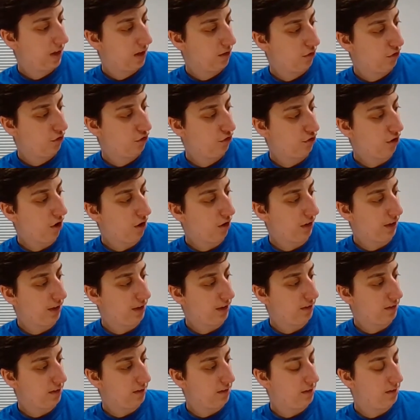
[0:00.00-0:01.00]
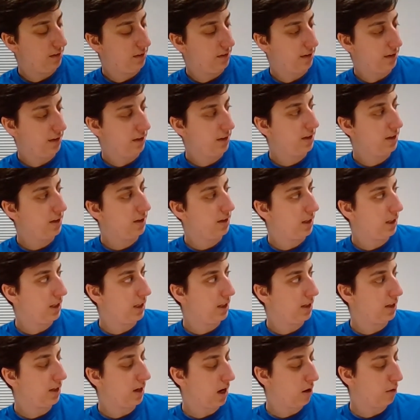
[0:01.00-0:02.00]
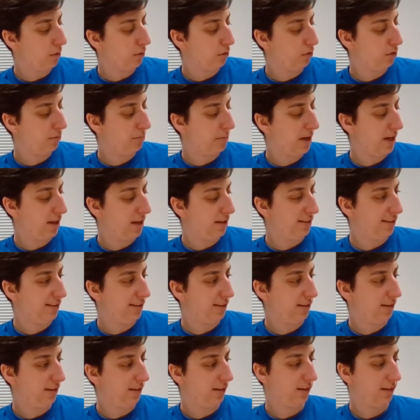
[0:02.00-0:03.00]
Charlotte didn't need outer space.